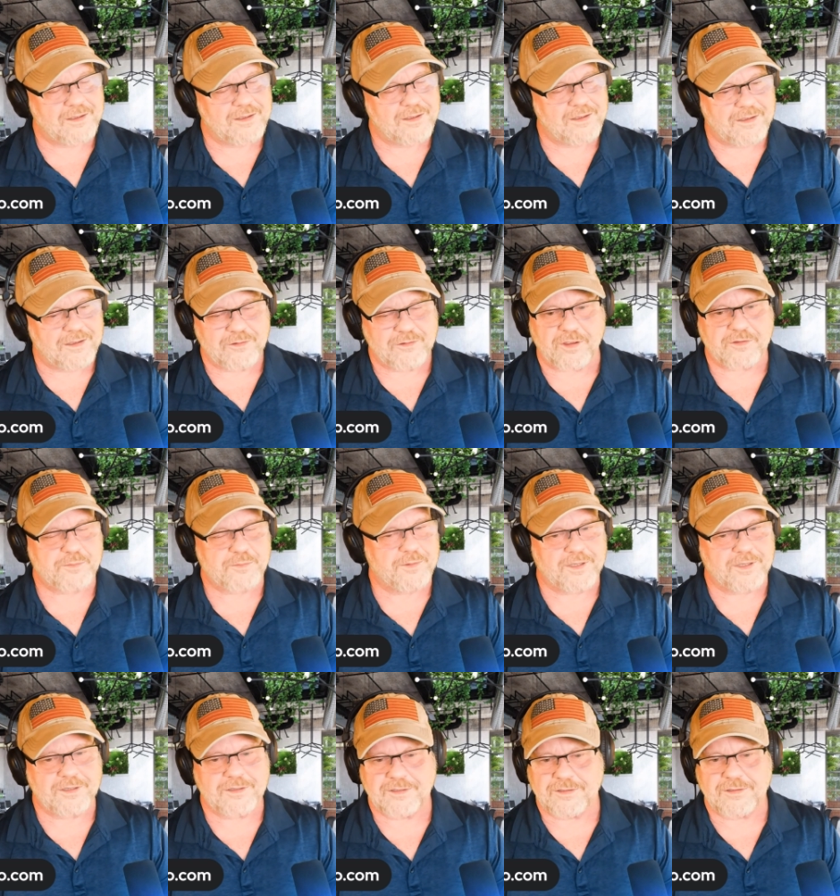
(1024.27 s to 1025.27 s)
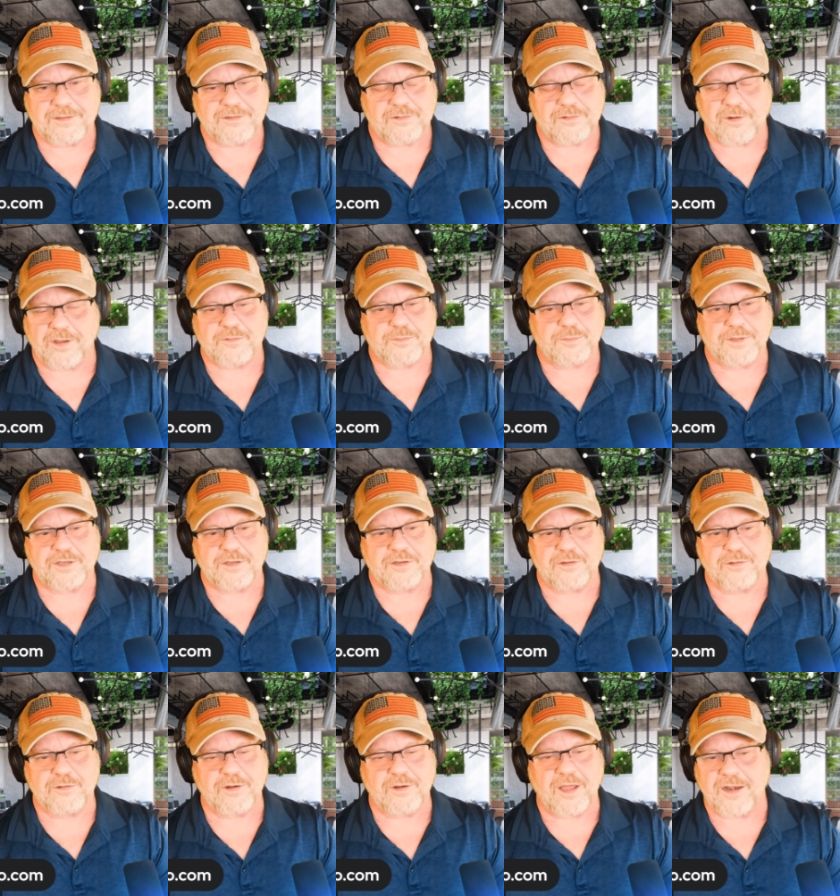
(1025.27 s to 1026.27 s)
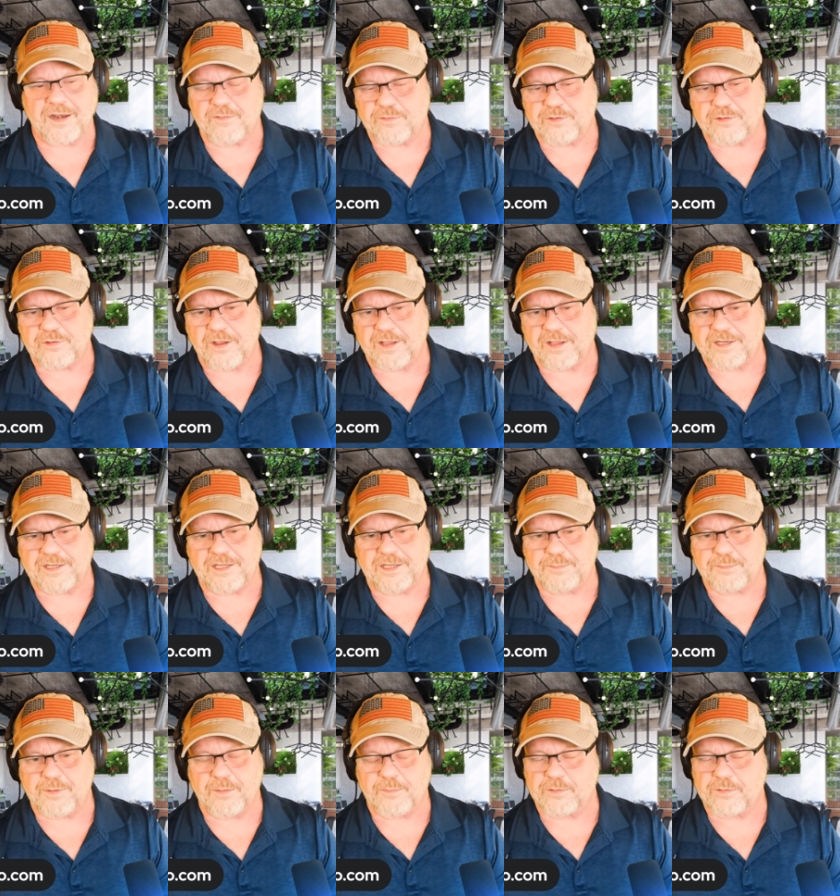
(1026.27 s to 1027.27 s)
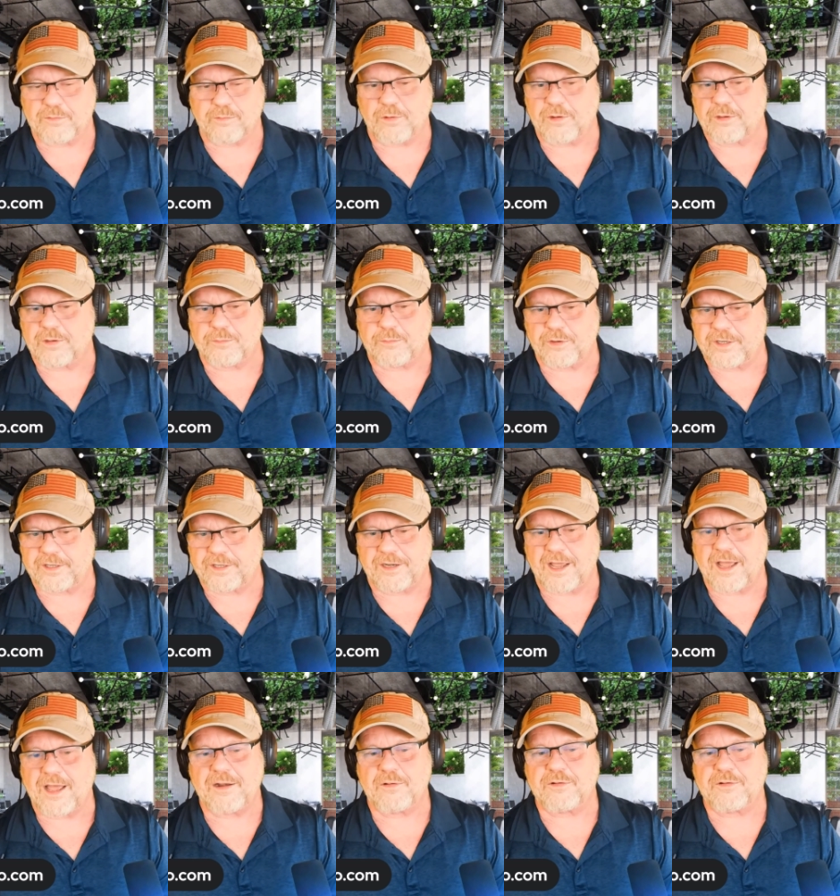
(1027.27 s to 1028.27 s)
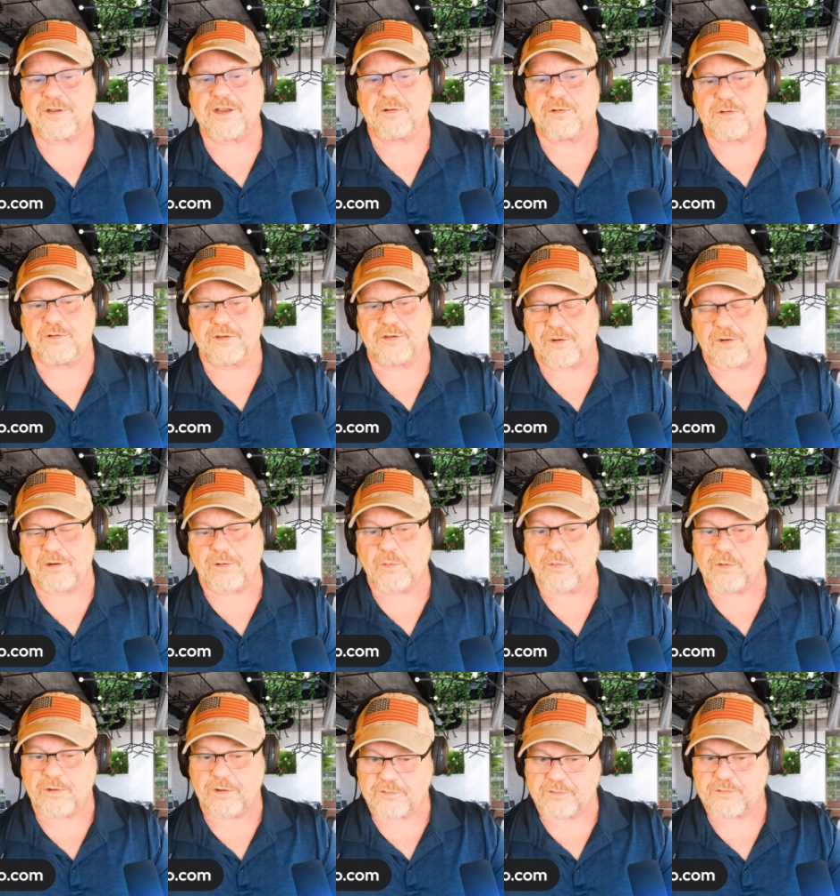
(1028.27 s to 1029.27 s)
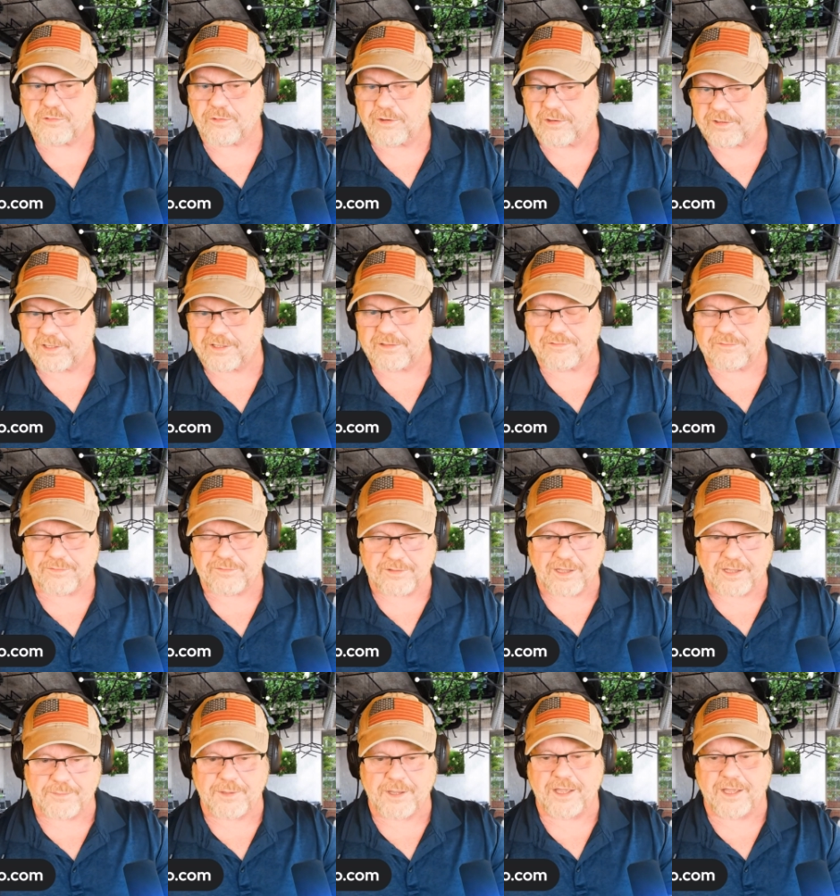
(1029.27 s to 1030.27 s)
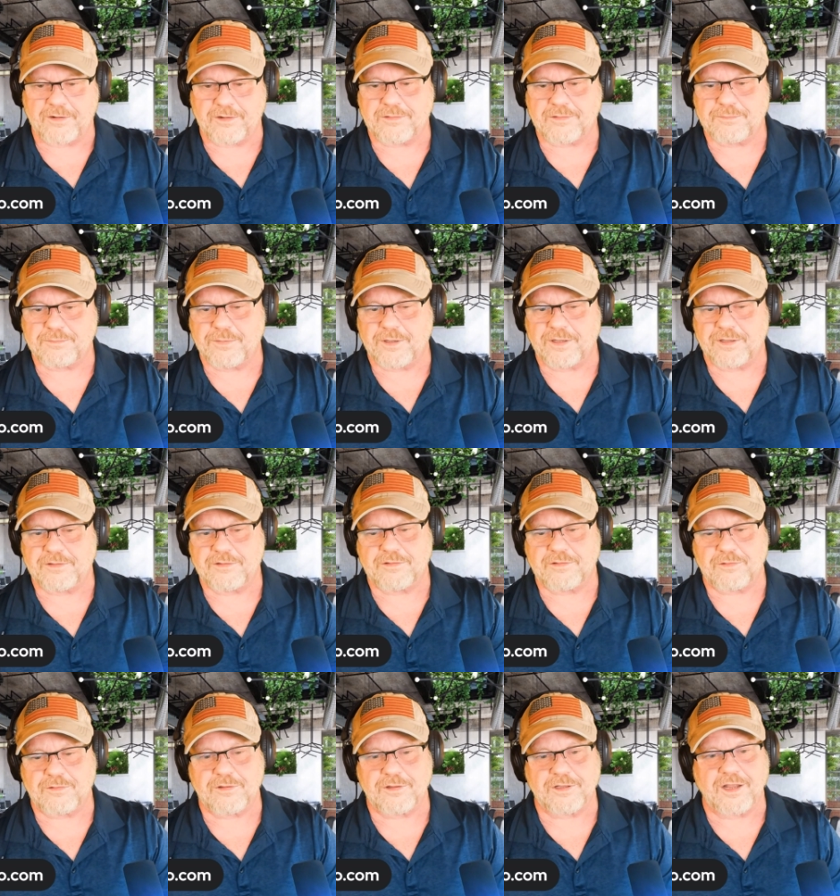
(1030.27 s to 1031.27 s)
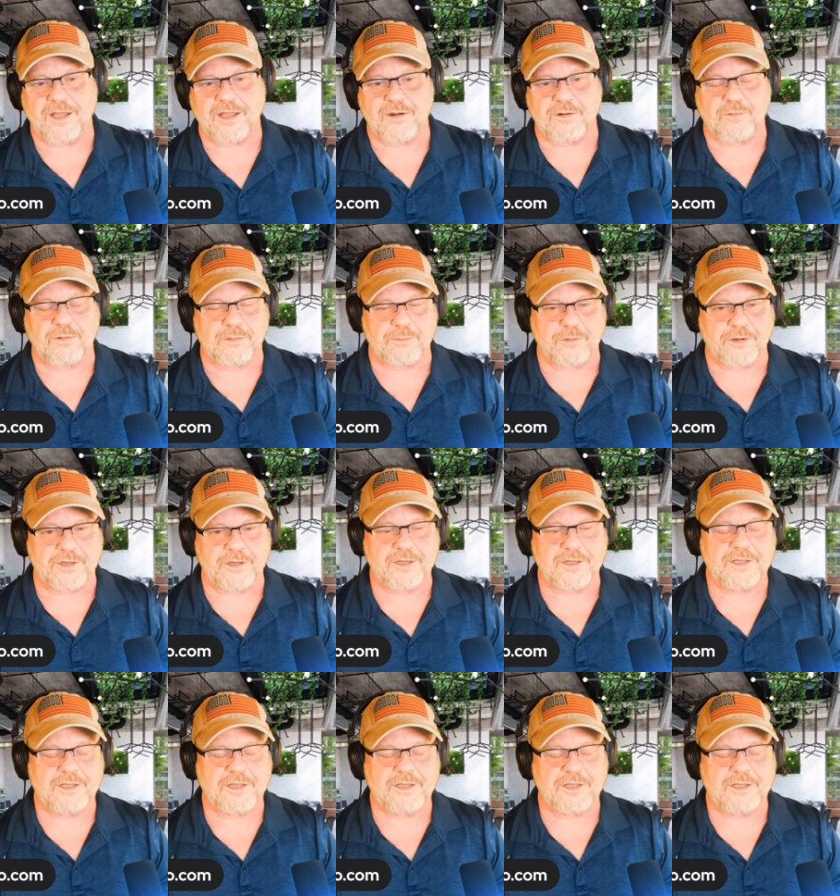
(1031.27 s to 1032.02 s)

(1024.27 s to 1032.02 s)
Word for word: trust me, trust me, do not ever try to keep up with a Royal Marine. I don't care who you are, or an Australian for that matter, but certainly not a Royal Marine